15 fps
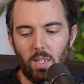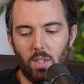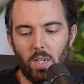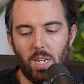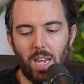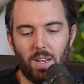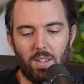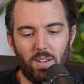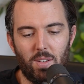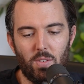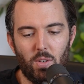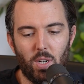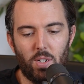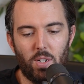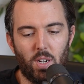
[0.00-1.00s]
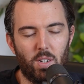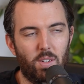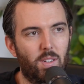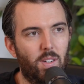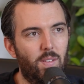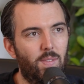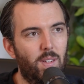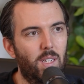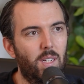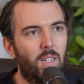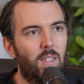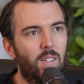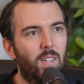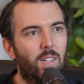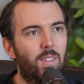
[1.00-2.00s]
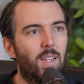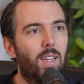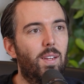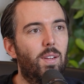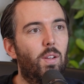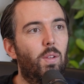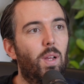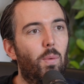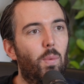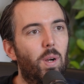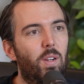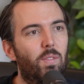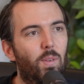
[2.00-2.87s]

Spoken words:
Yeah, district judges. I feel like, because I worked for one.